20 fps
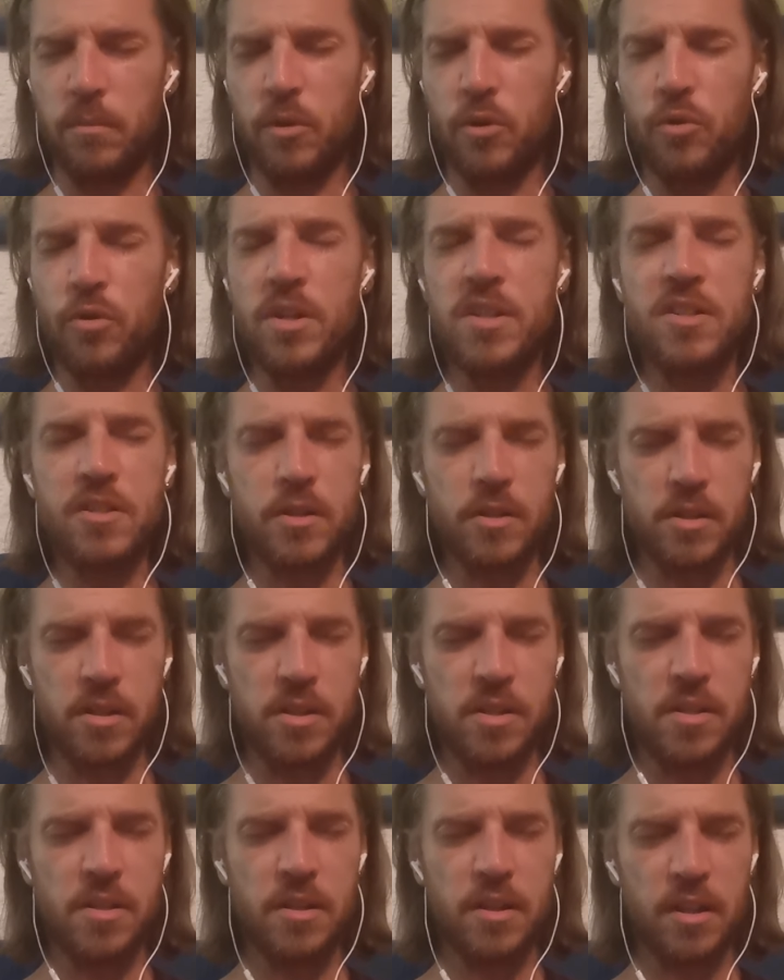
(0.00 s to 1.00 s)

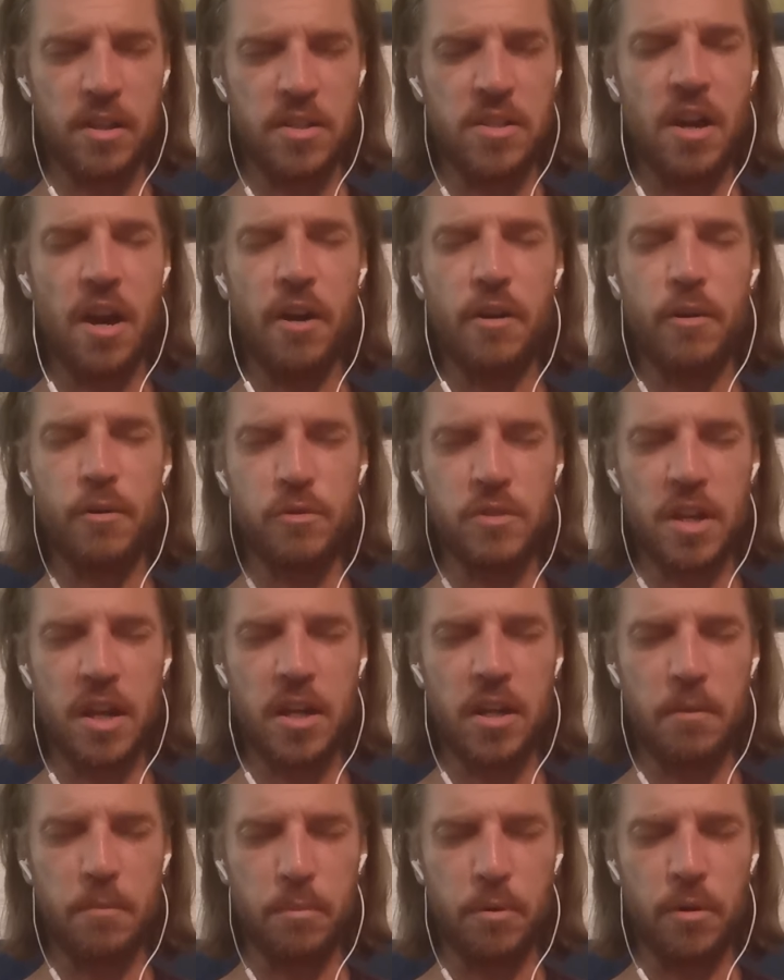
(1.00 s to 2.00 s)
crystals and tarot
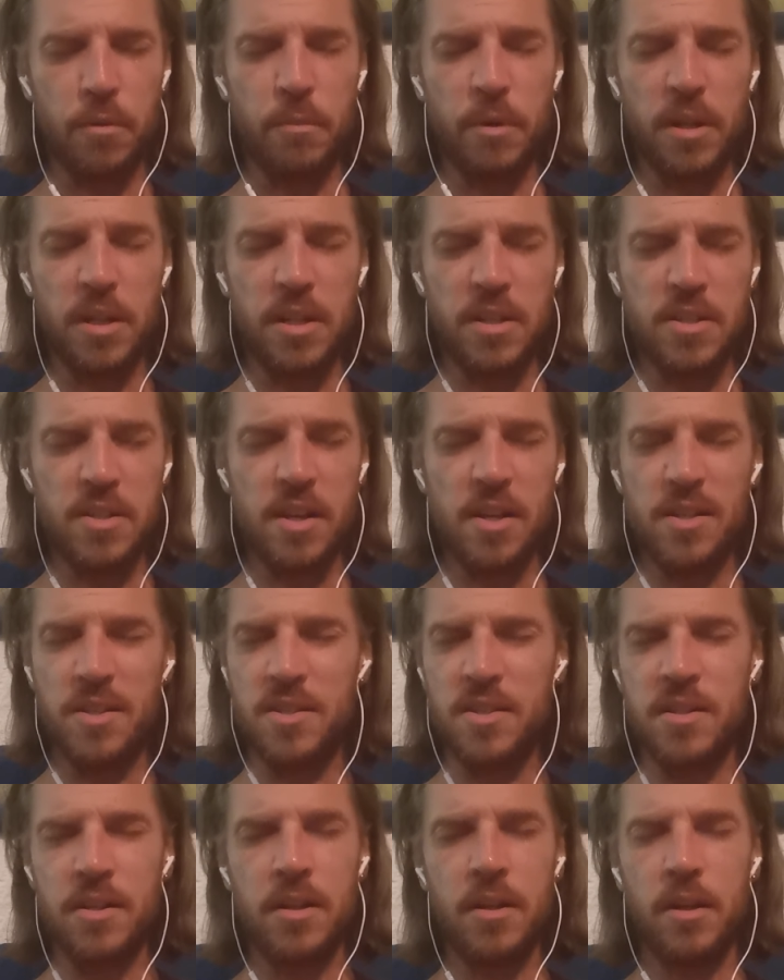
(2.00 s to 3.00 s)
deck and burn my
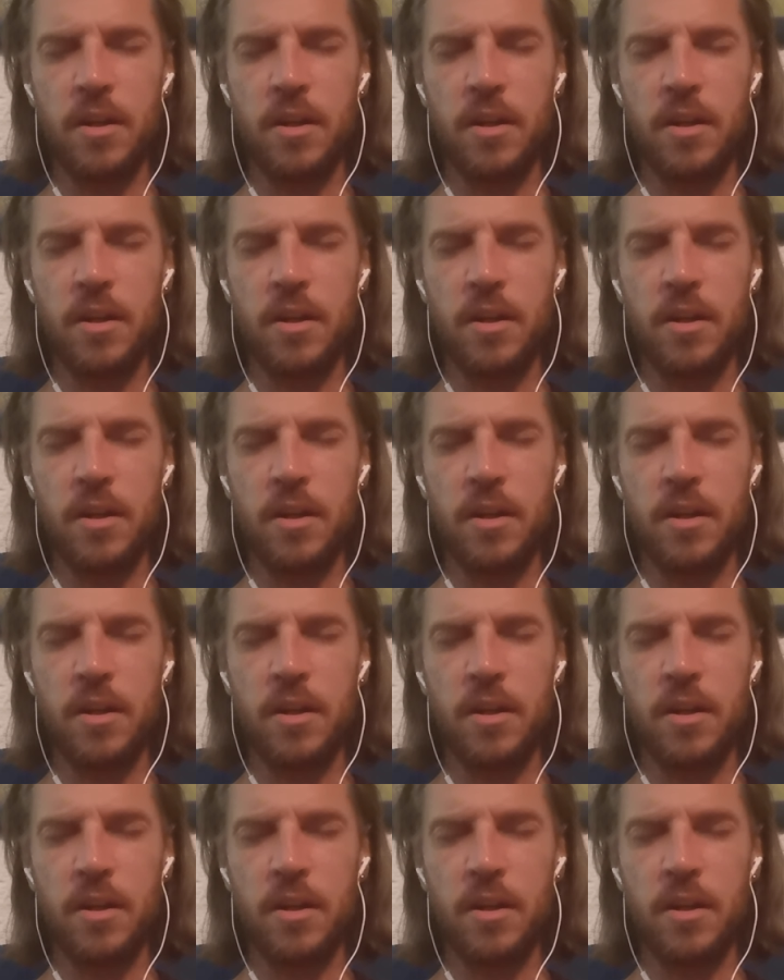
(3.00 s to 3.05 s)
incense.